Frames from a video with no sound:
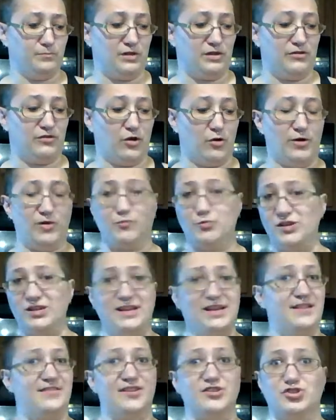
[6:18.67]
so
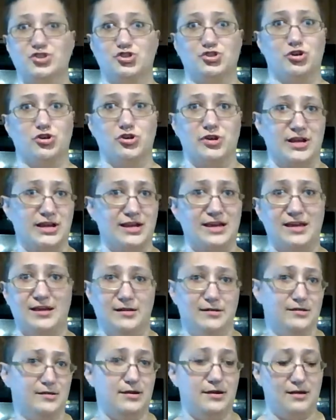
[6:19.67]
it's a journey
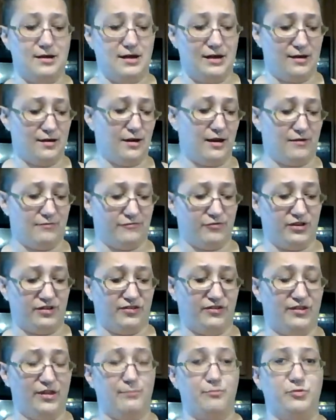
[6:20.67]
in every
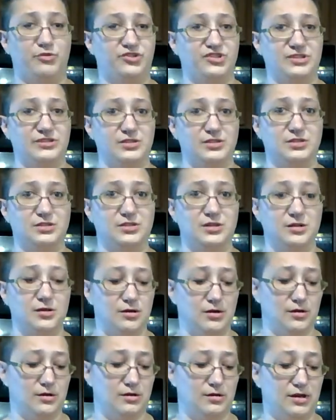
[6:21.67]
sip, which is
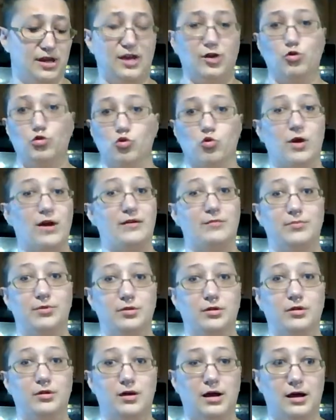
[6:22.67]

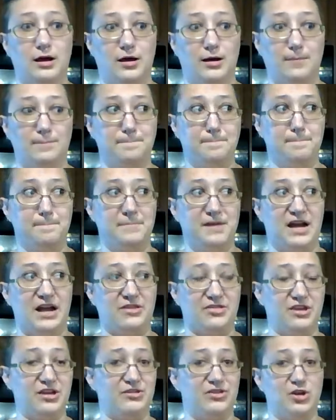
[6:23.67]
incredible. I
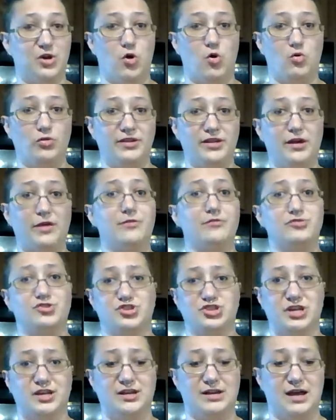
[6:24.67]
think the only other
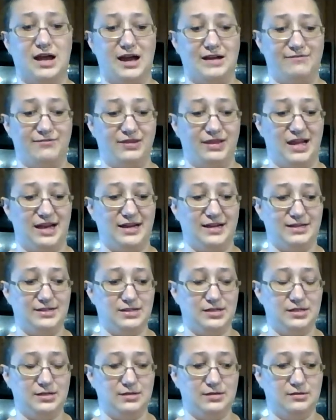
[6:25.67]
gin I've
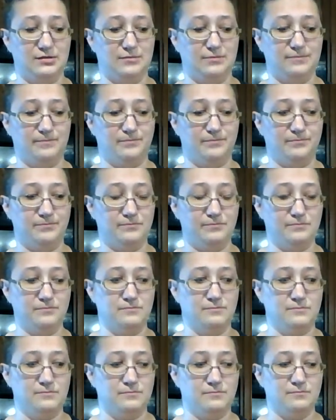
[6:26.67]
liked,
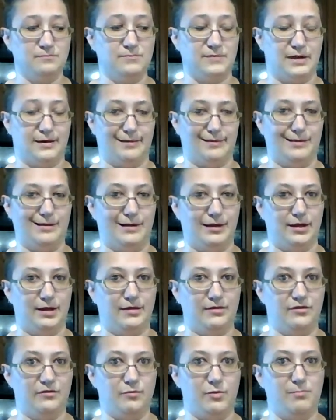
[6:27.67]
and I think I
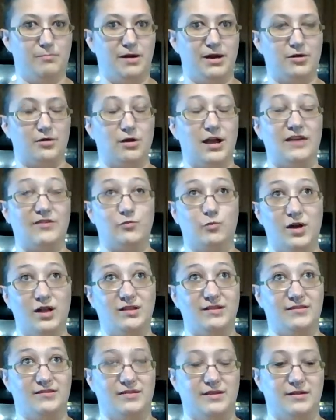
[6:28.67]
like this one better, as well
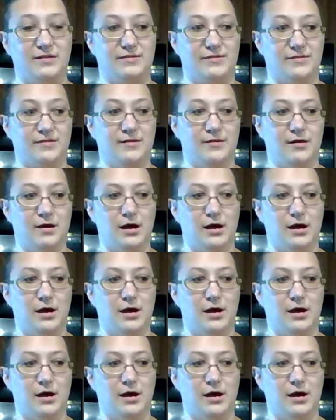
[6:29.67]
as this,